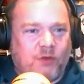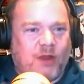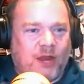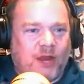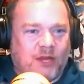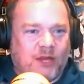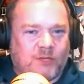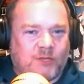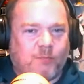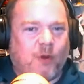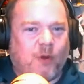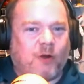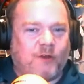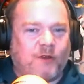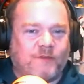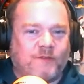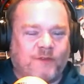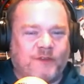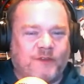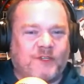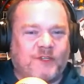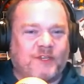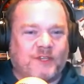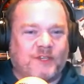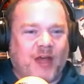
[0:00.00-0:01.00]
and it's part of
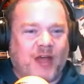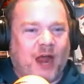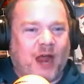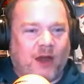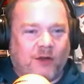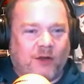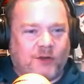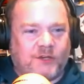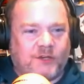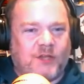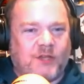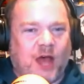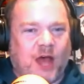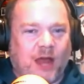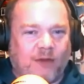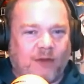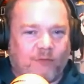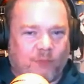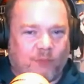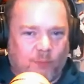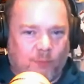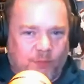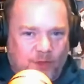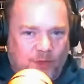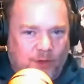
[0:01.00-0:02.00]
his entire design
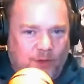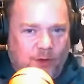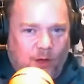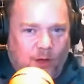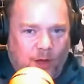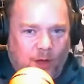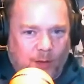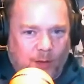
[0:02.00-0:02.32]
from then on.